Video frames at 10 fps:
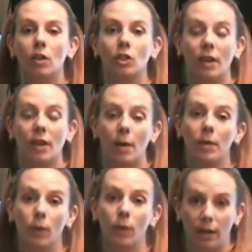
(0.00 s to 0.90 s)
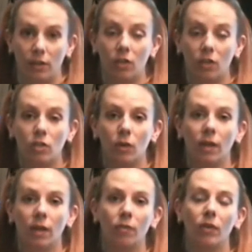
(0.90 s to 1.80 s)
You should now be ready to control
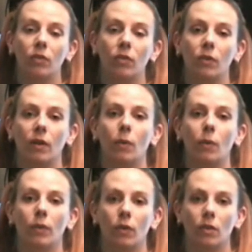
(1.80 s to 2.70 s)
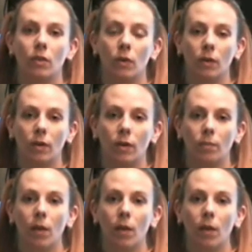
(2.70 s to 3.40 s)
FLStudio with your controller.